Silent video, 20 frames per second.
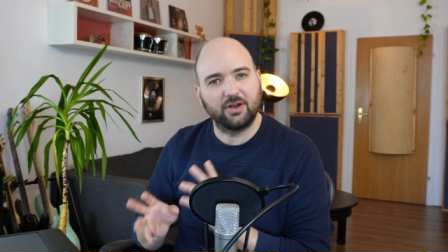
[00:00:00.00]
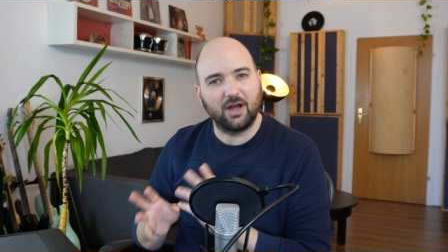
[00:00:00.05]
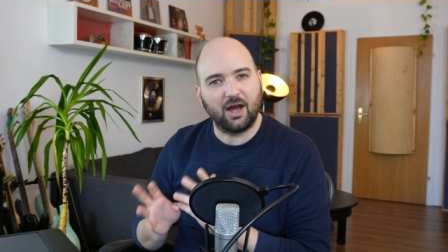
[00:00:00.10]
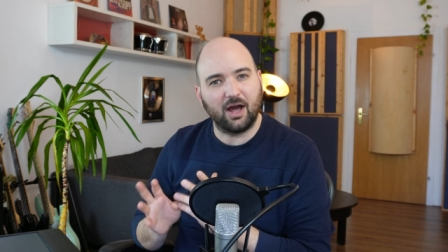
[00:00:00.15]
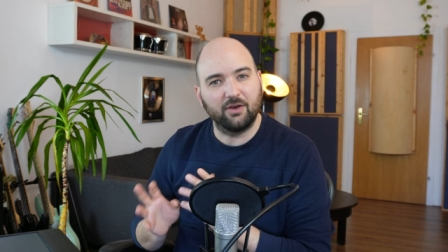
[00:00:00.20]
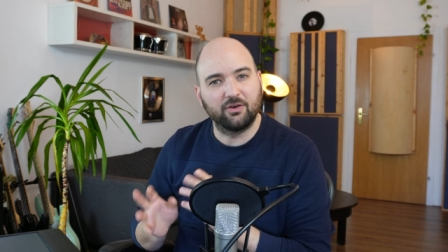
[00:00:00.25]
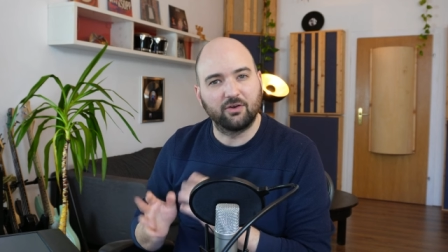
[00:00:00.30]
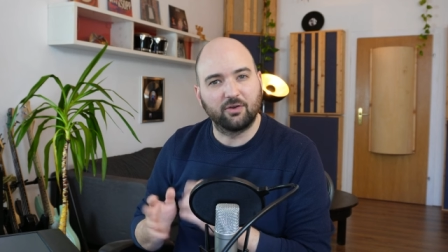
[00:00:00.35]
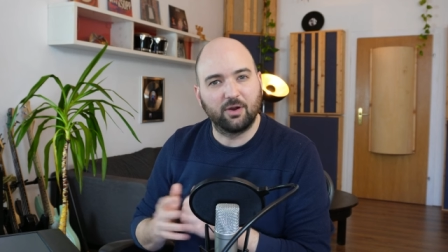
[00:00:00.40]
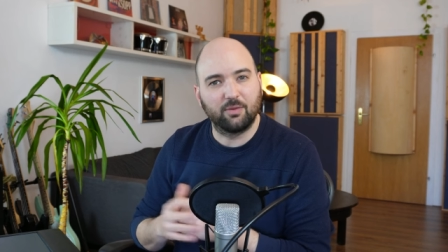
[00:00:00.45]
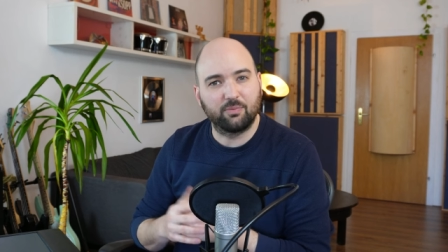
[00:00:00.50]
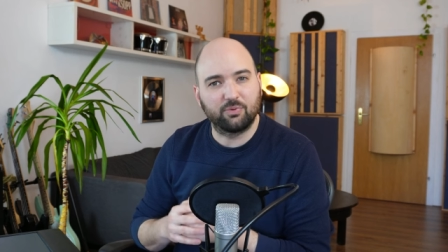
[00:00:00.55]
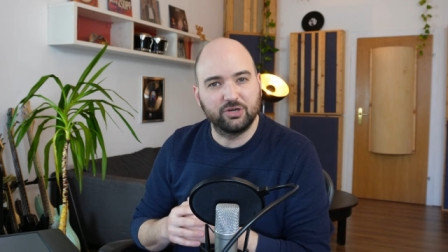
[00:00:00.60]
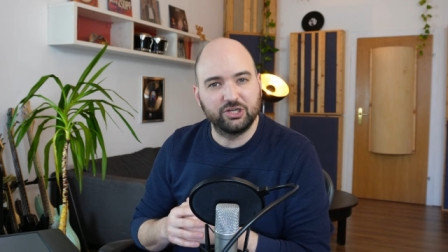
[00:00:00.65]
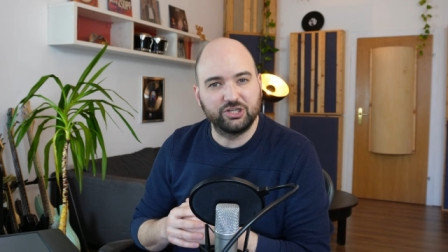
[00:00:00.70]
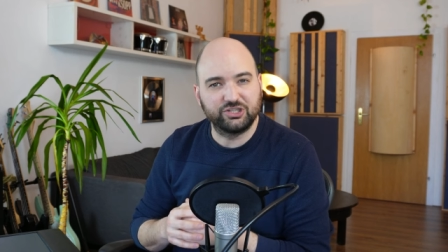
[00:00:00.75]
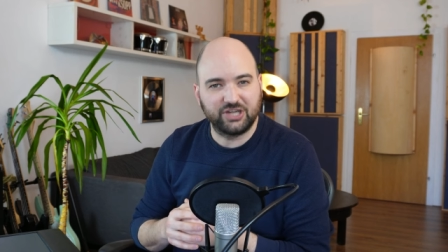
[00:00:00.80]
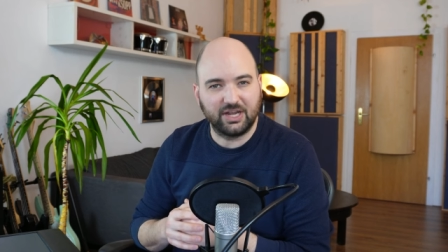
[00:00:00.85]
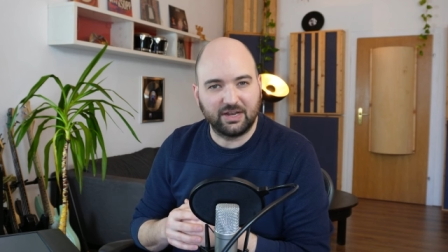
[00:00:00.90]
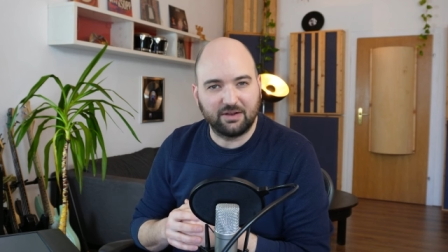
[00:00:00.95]

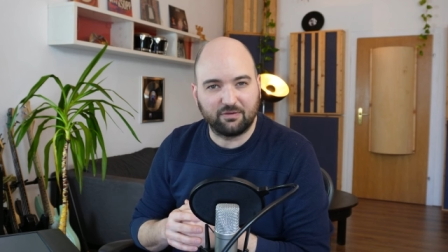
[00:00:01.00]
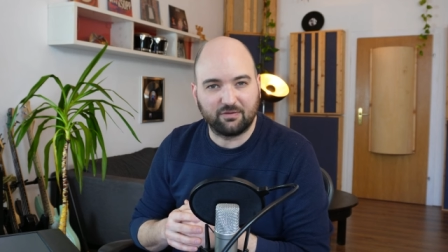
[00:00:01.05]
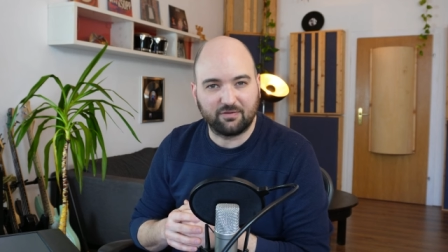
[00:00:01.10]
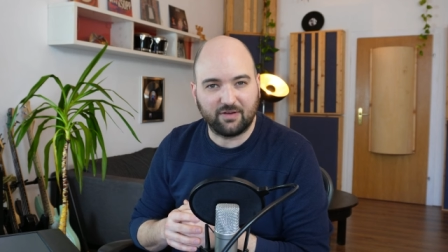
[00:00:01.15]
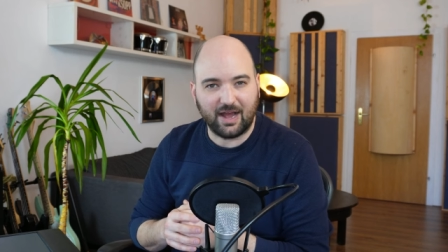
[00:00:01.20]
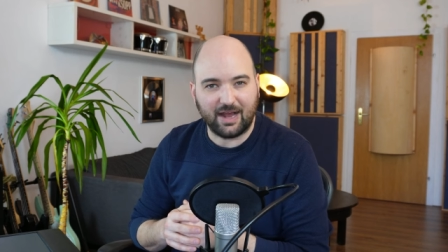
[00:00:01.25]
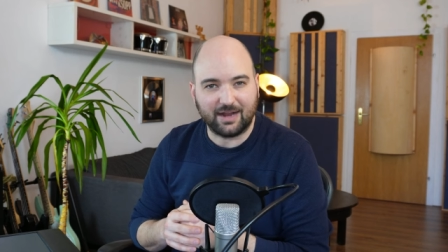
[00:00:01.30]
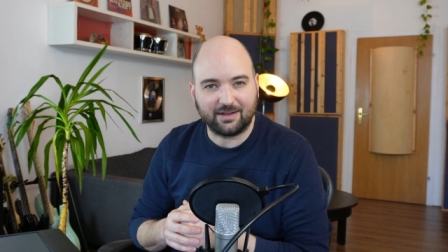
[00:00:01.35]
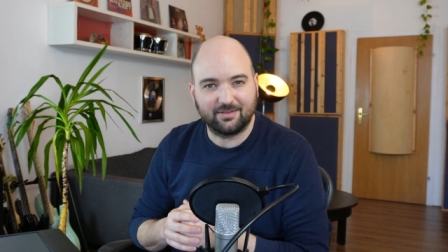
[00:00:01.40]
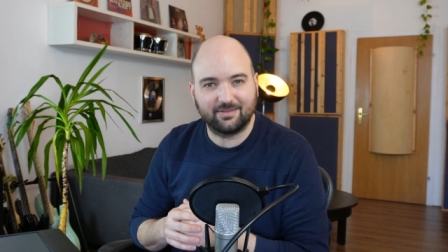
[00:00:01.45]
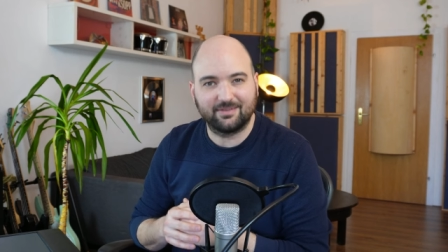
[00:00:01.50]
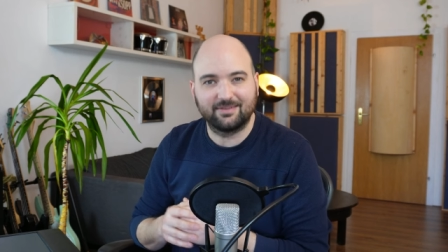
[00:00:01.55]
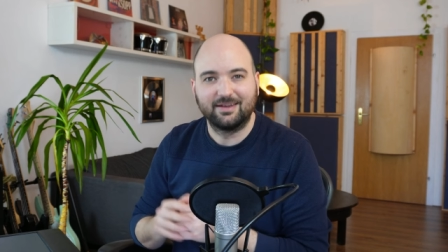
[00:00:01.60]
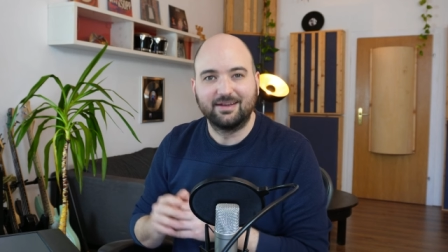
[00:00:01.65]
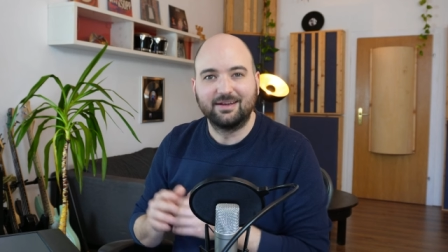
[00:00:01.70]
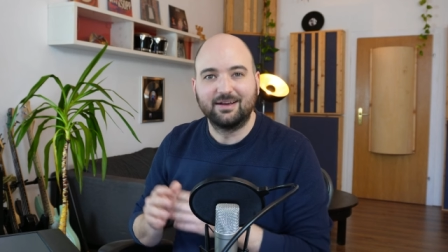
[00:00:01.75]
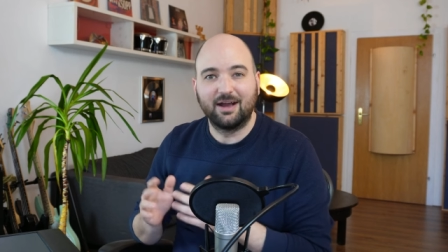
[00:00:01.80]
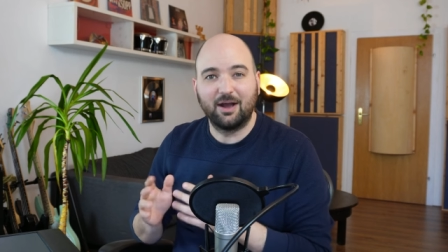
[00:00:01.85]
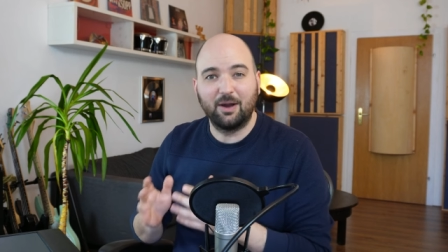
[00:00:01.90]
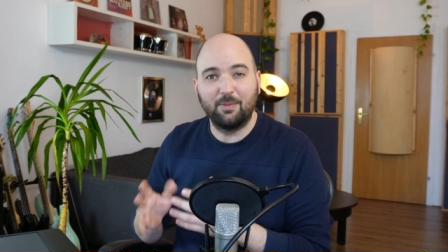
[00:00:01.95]
underappreciated facts
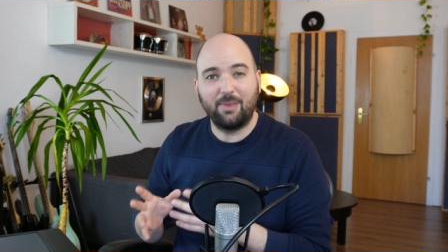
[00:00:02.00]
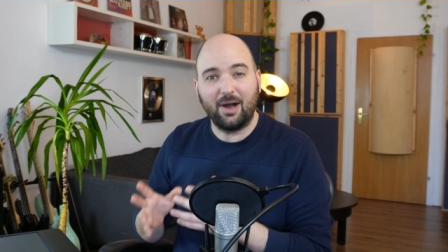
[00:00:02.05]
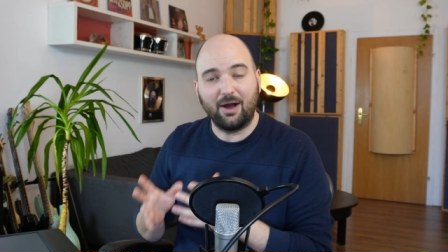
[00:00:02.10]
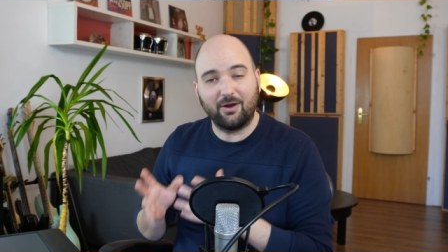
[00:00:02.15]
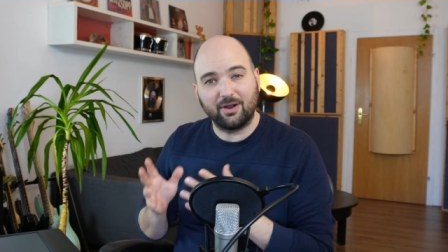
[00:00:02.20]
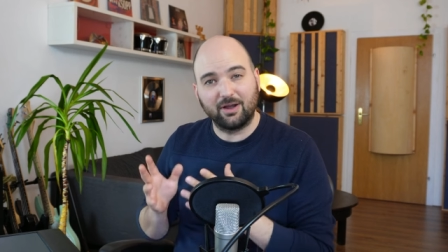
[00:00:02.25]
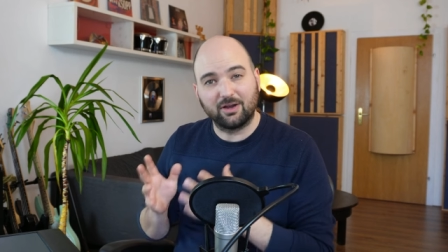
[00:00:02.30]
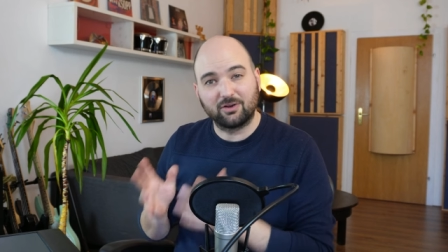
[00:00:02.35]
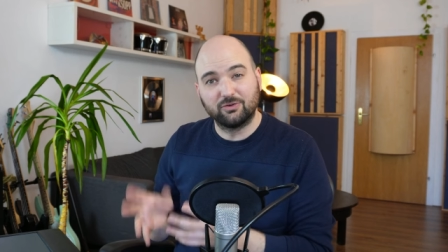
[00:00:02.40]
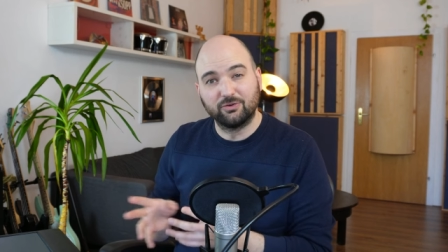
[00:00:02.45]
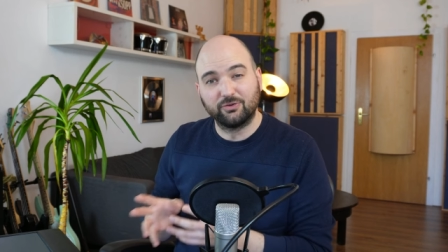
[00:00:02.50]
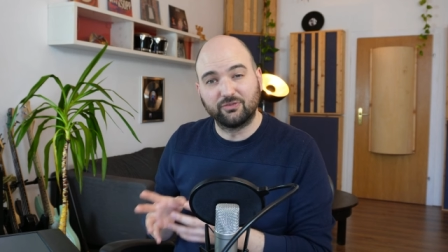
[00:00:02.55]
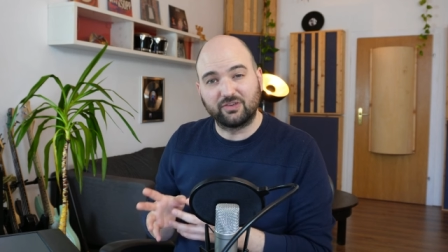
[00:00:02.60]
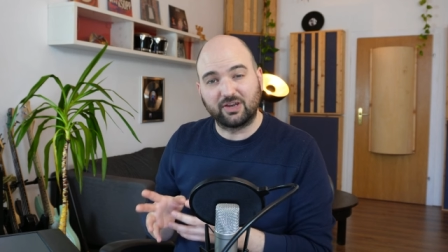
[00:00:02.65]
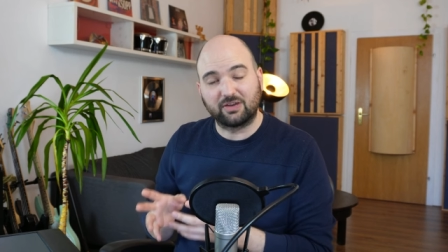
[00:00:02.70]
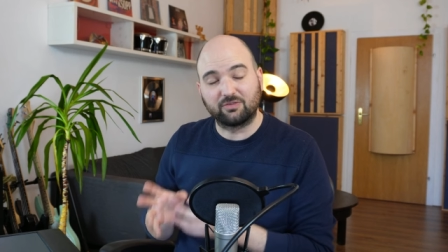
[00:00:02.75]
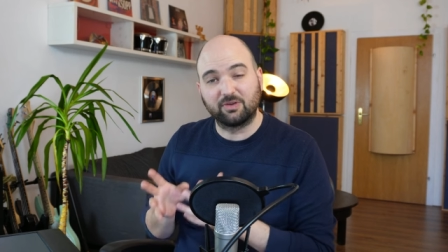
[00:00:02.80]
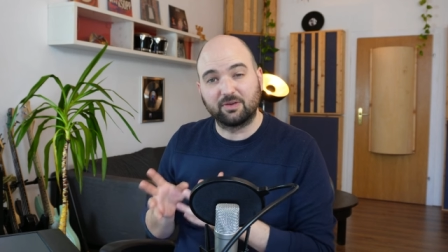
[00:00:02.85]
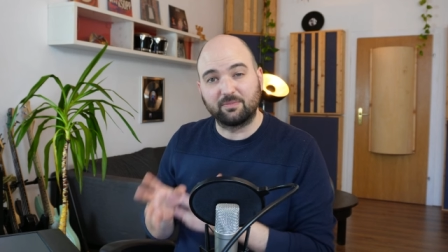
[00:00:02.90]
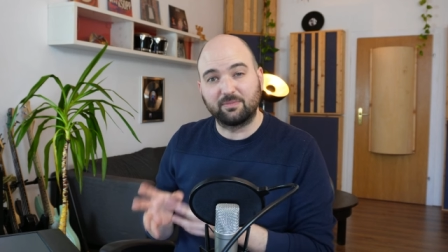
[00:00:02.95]
about acoustic
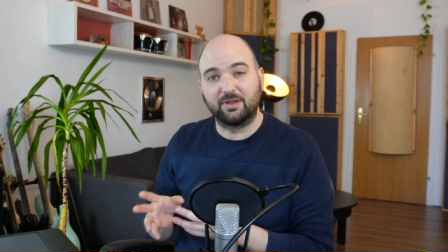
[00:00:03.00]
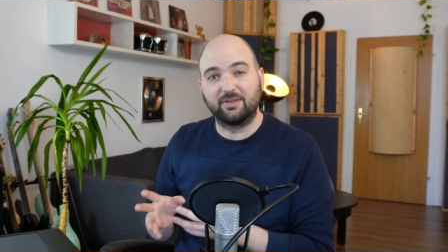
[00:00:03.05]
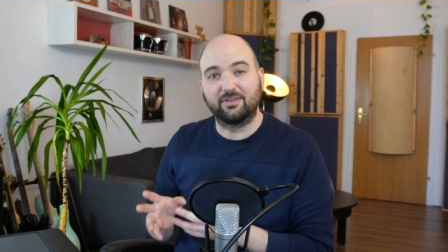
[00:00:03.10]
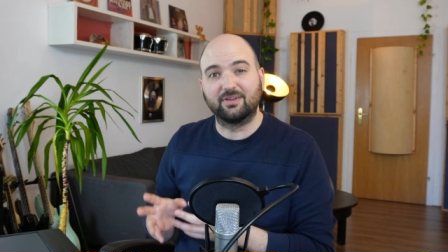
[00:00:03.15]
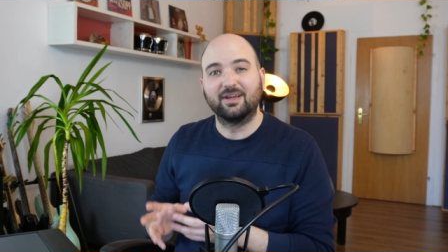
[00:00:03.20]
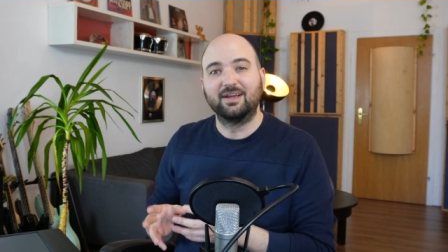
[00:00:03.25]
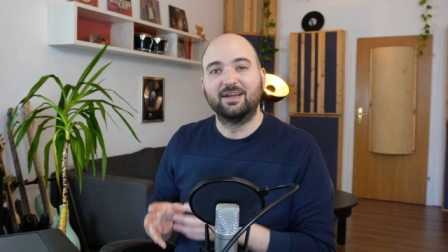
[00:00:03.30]
treatment